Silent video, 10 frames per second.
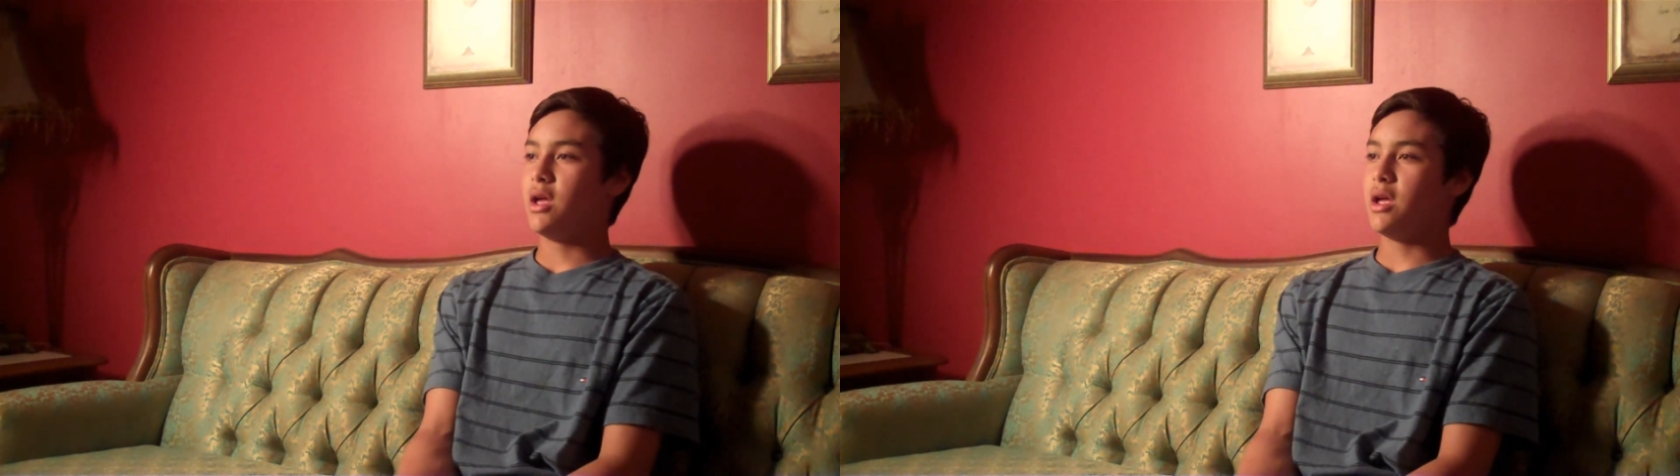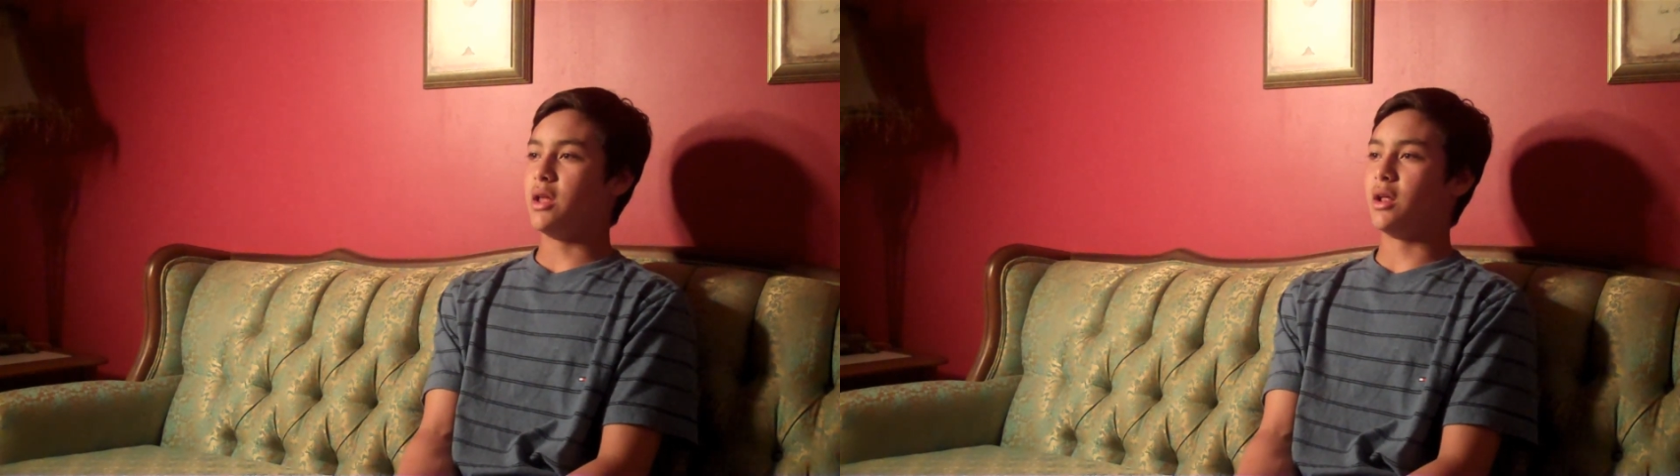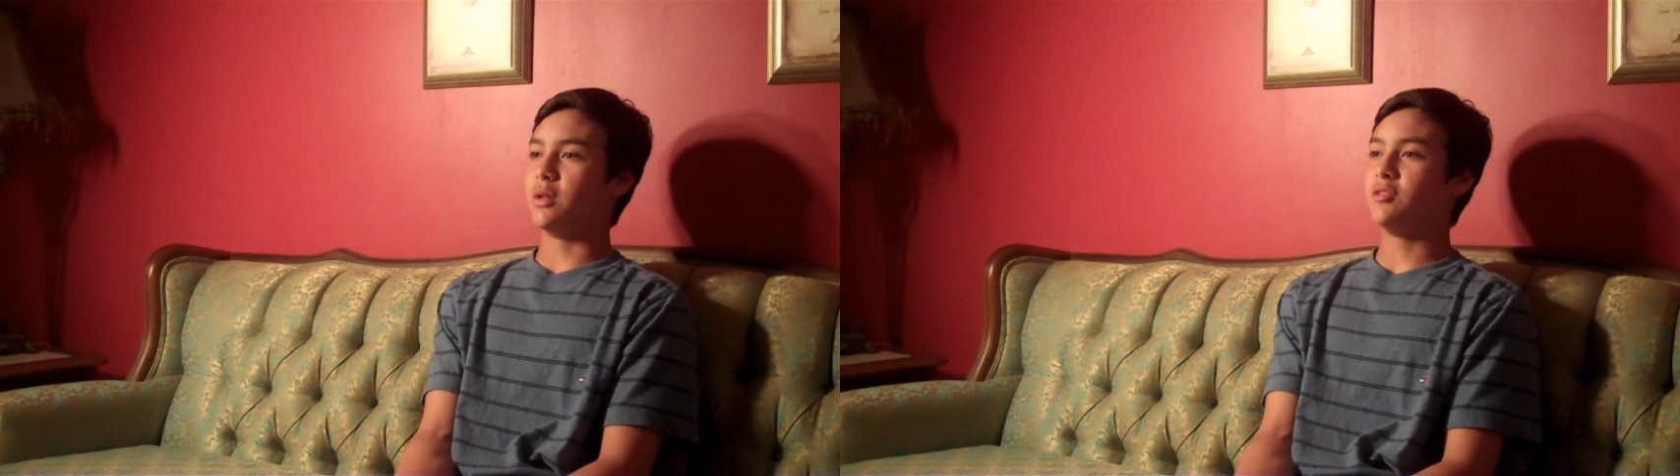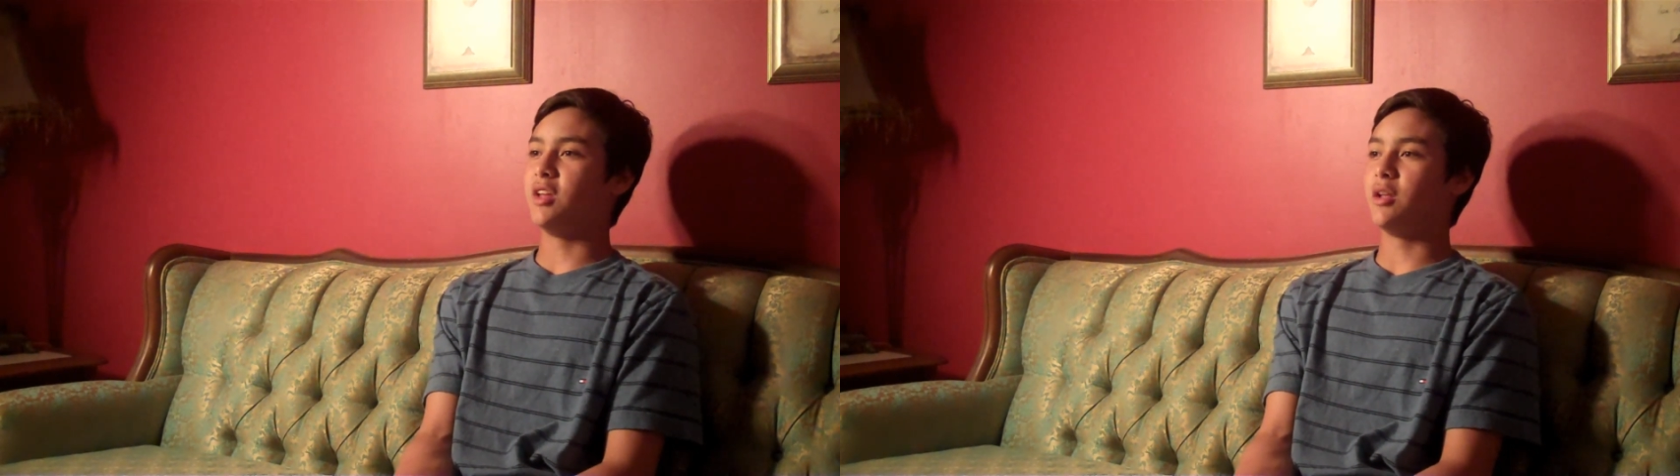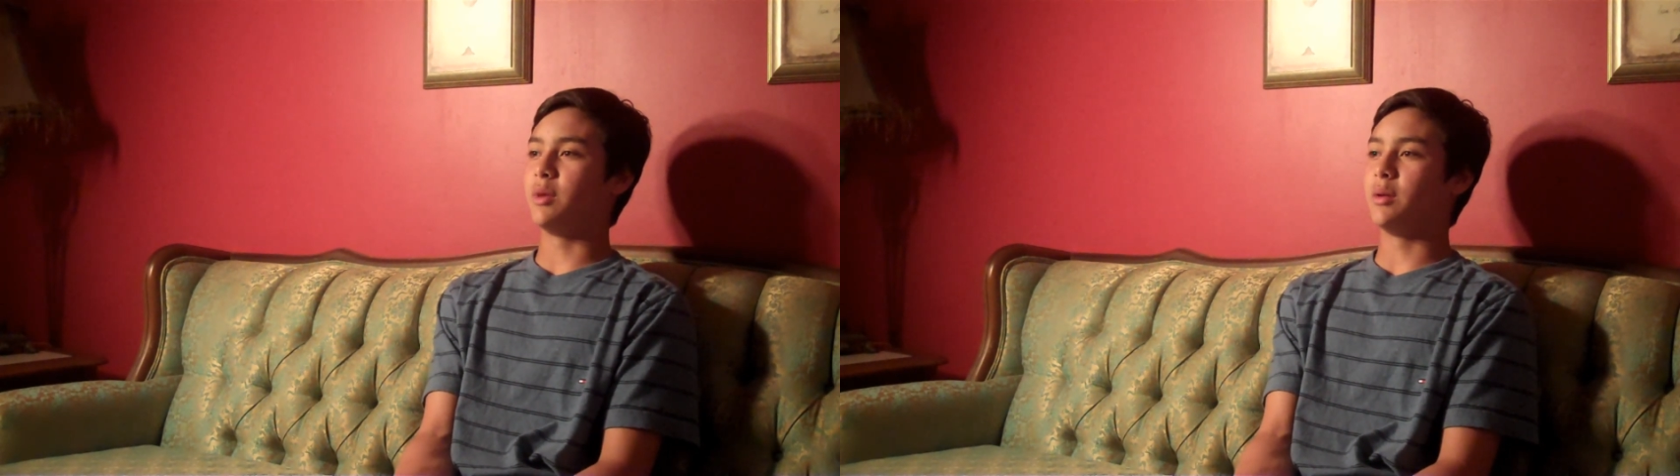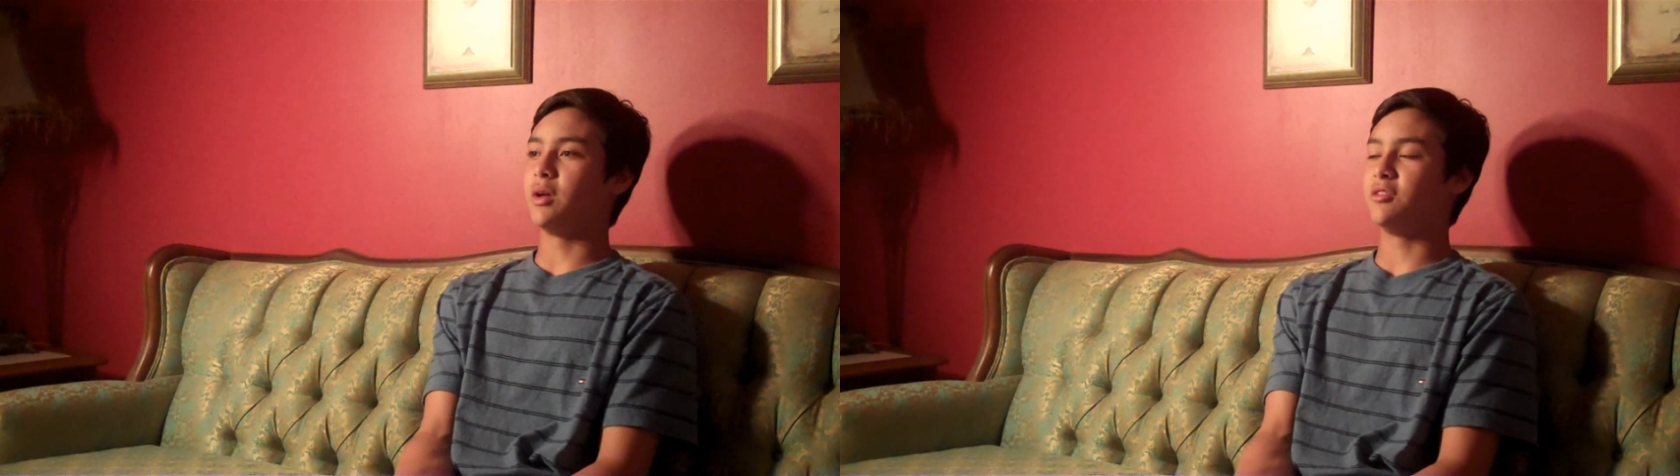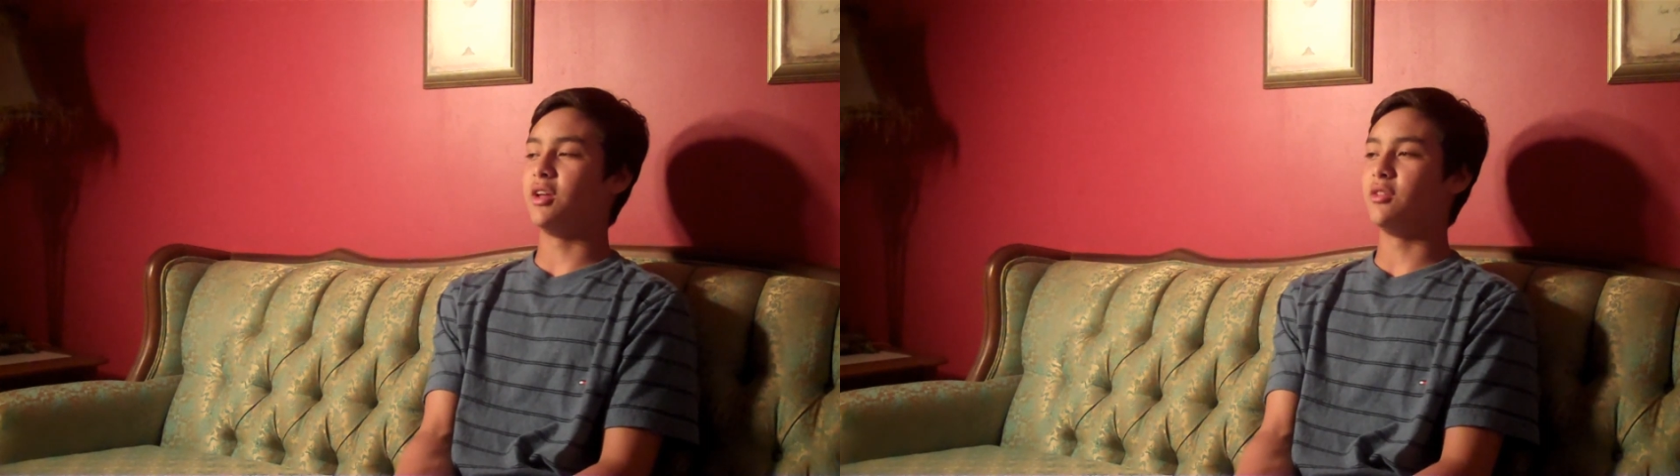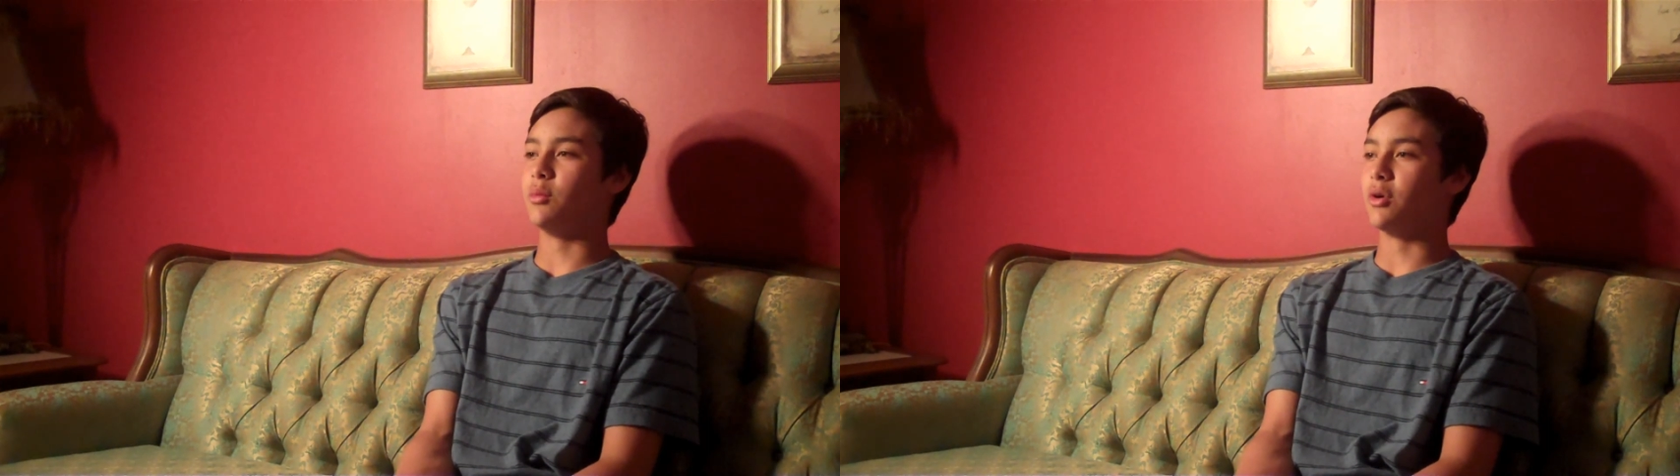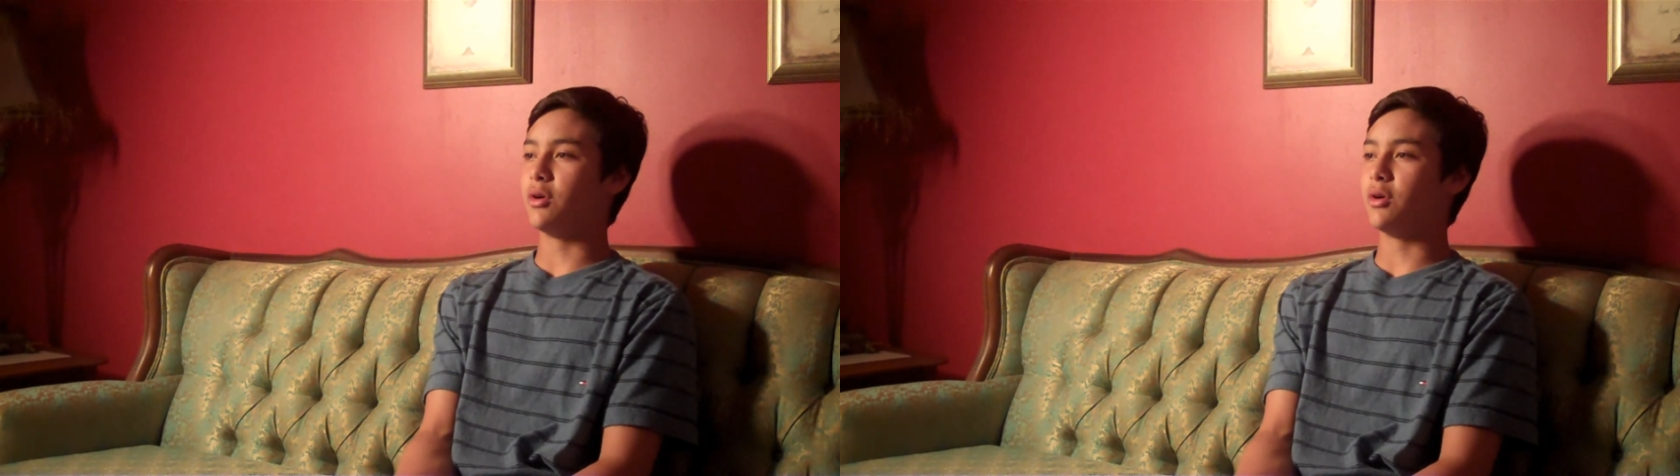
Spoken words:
and I stay in the Word,